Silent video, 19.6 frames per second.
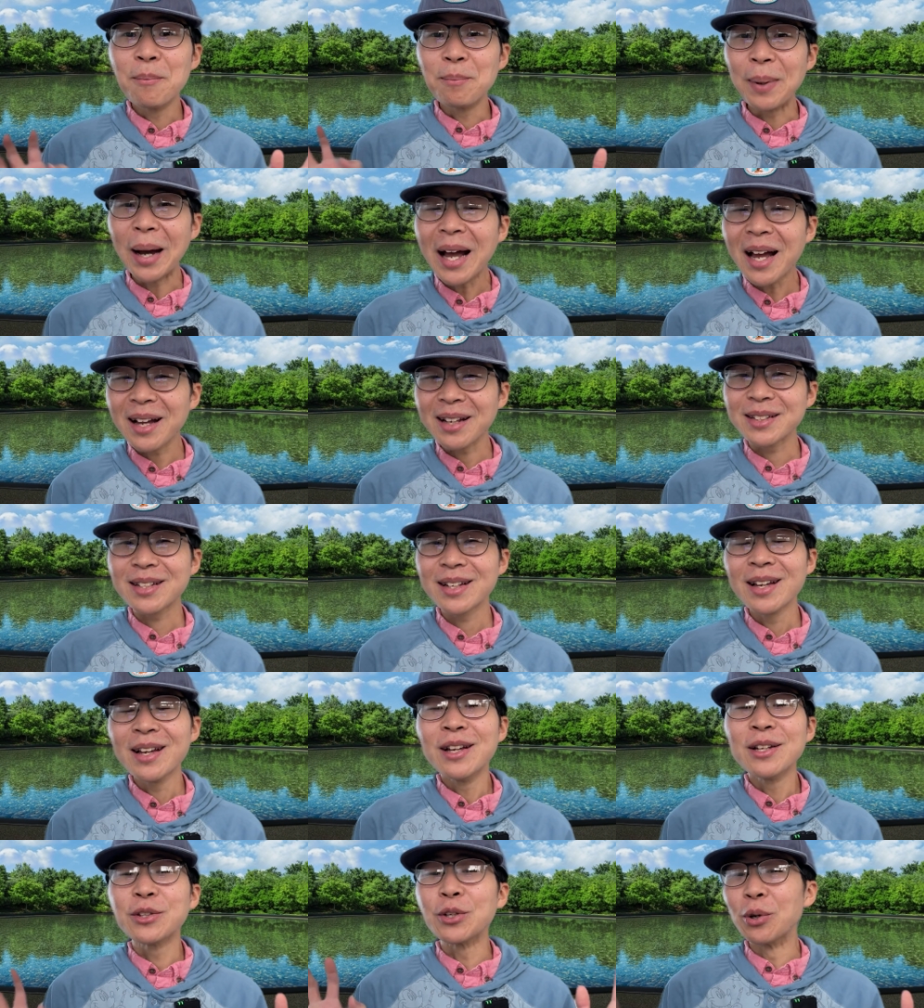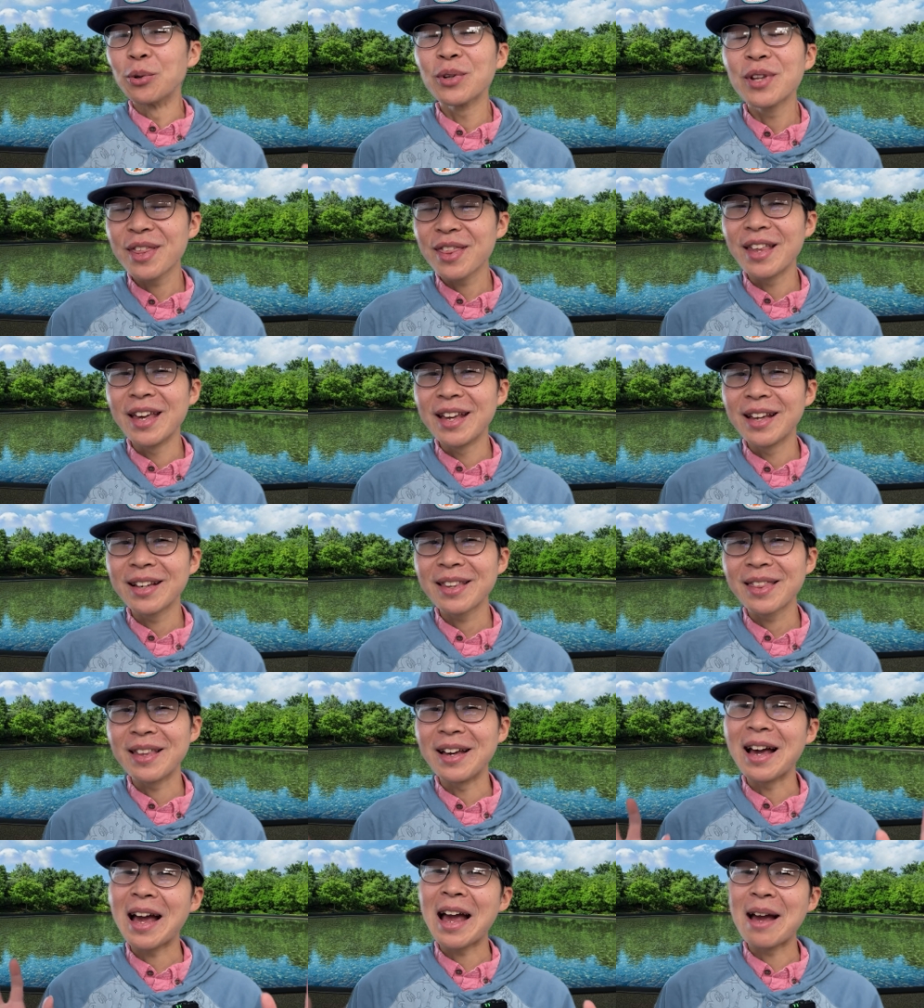But don't think
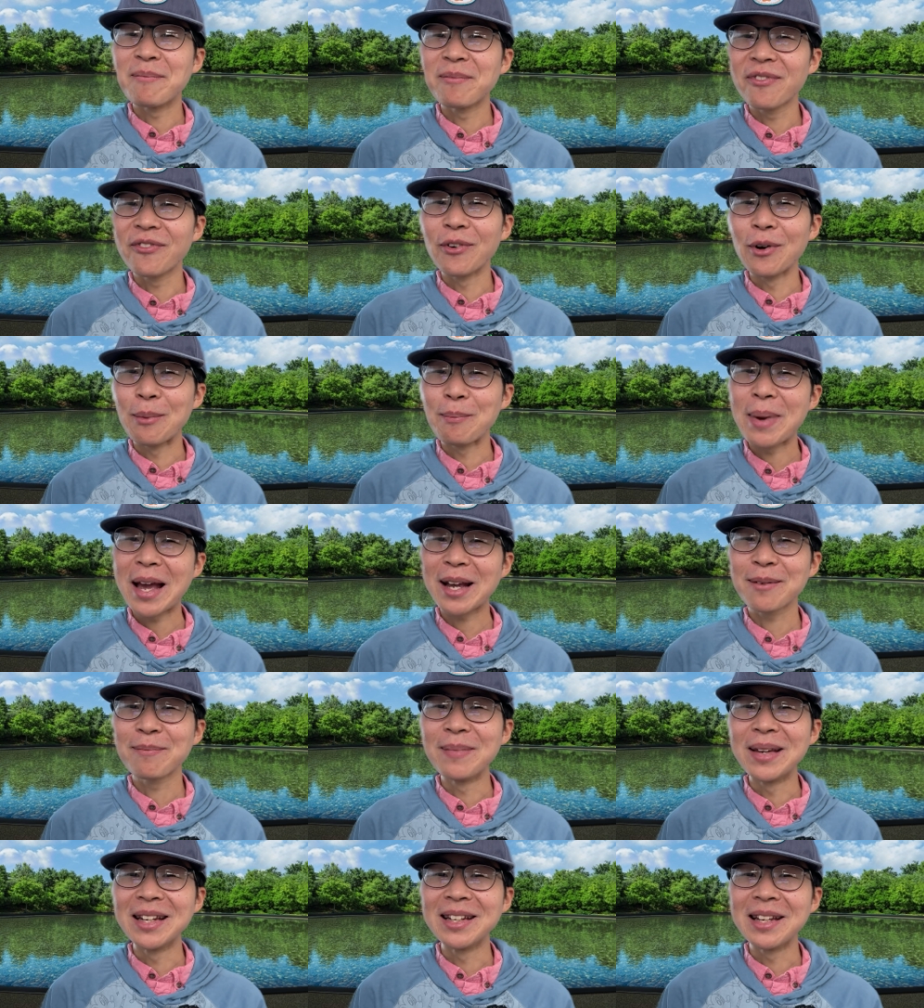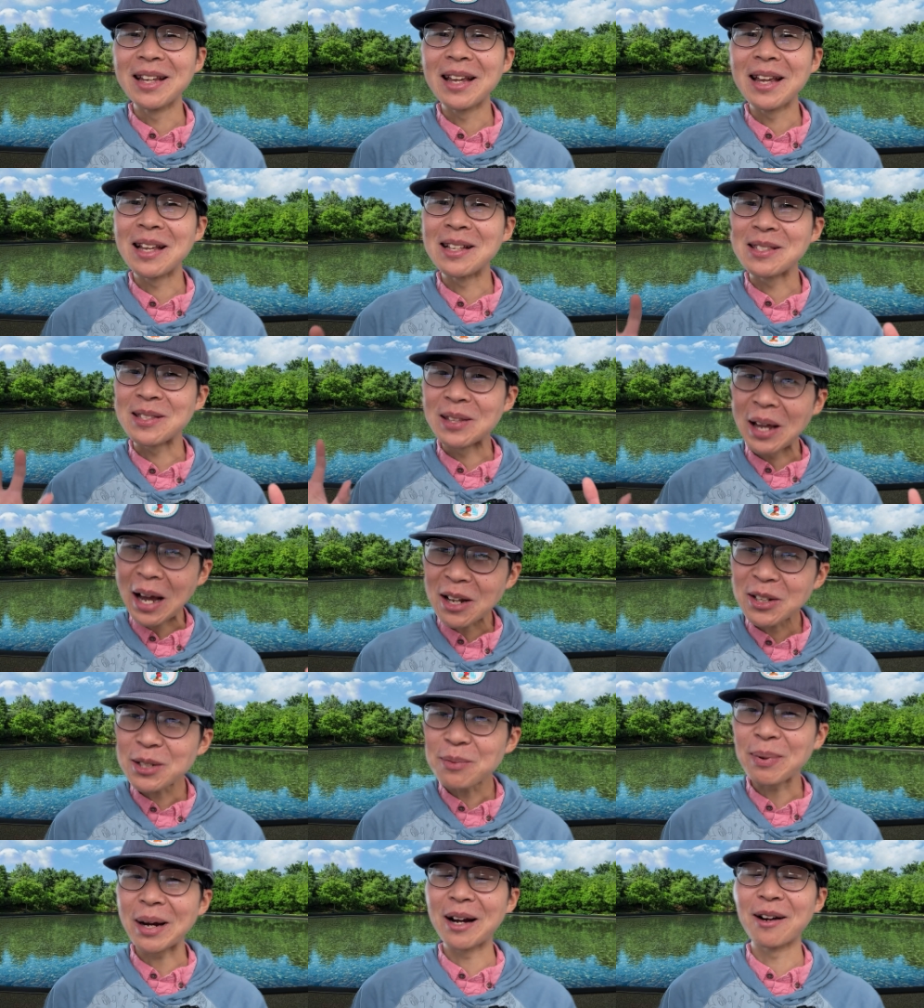the M4 Mac Mini is
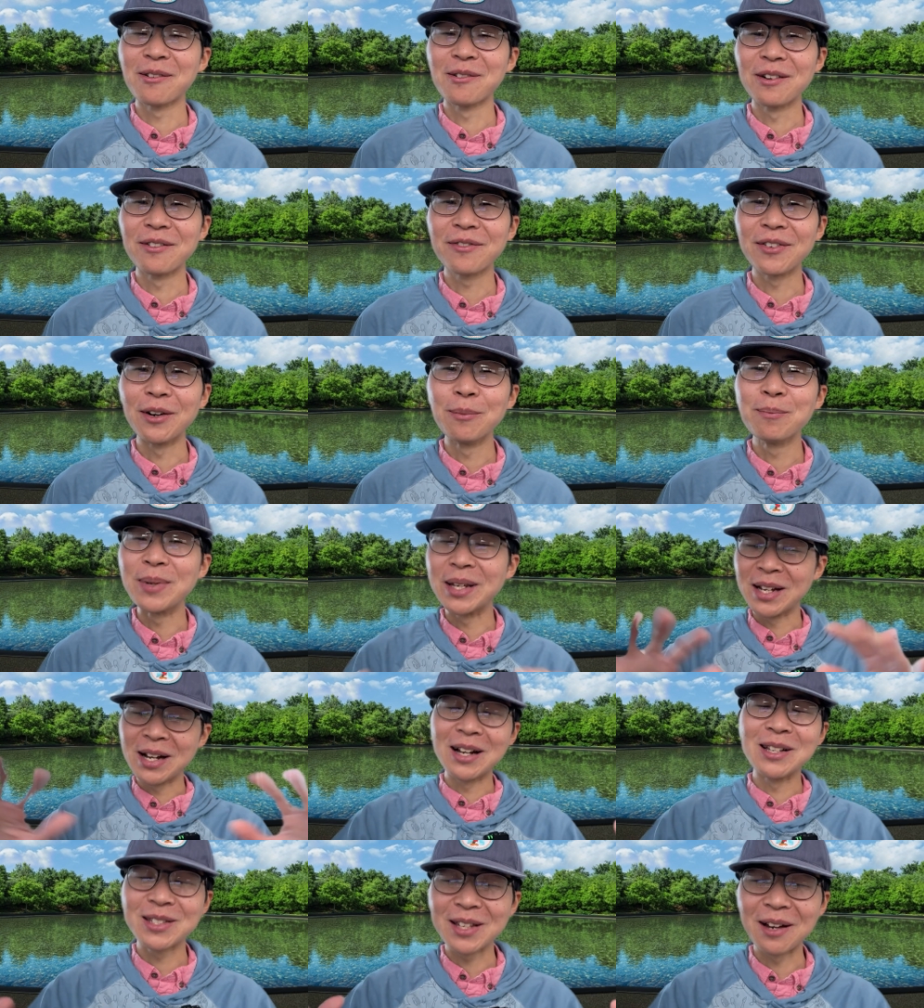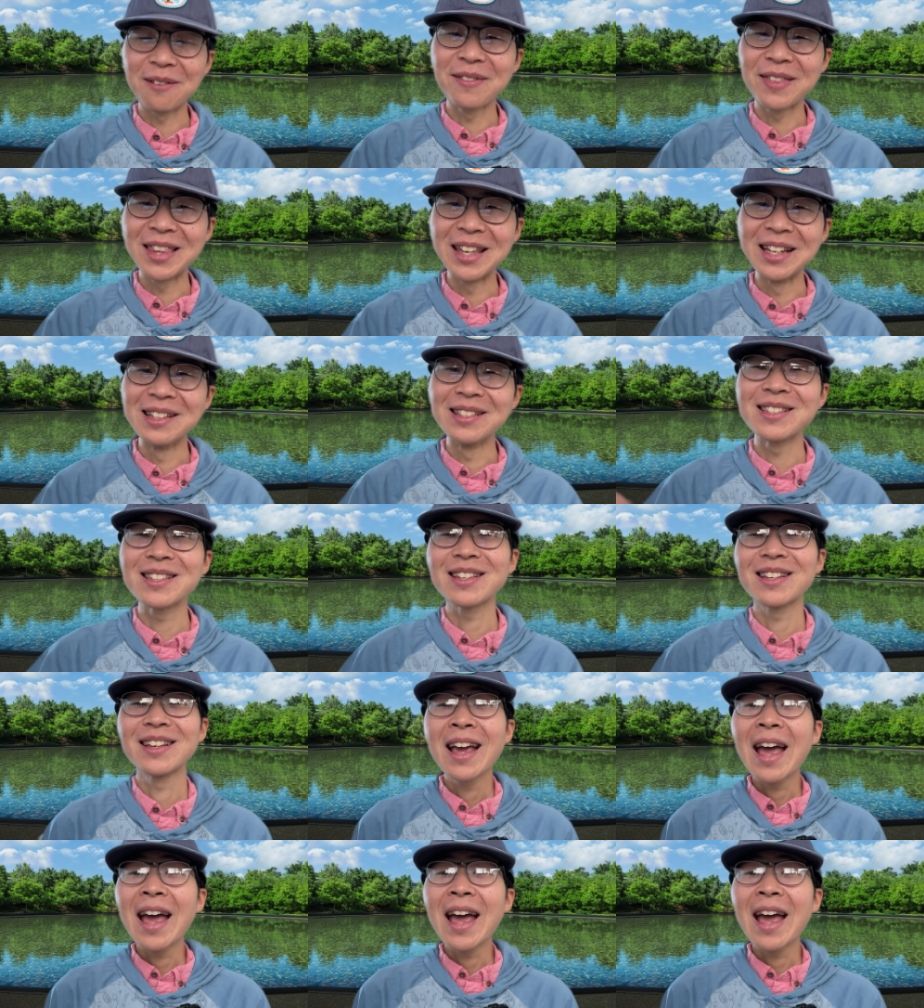not powerful because of these.